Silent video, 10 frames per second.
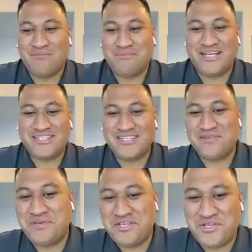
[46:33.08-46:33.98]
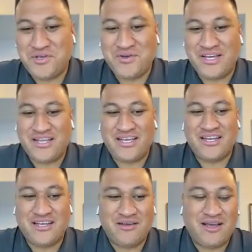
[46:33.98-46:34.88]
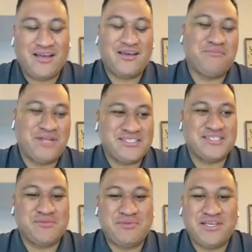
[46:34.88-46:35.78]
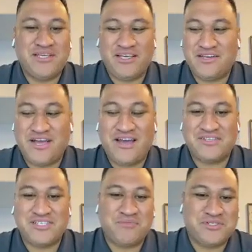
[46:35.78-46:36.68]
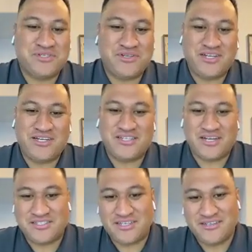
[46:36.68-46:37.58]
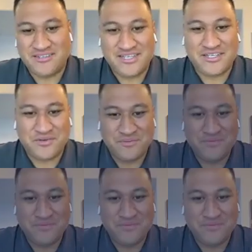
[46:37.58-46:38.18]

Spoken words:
blessing to meet you, and a blessing to be, have this opportunity to talk to you. Thank you.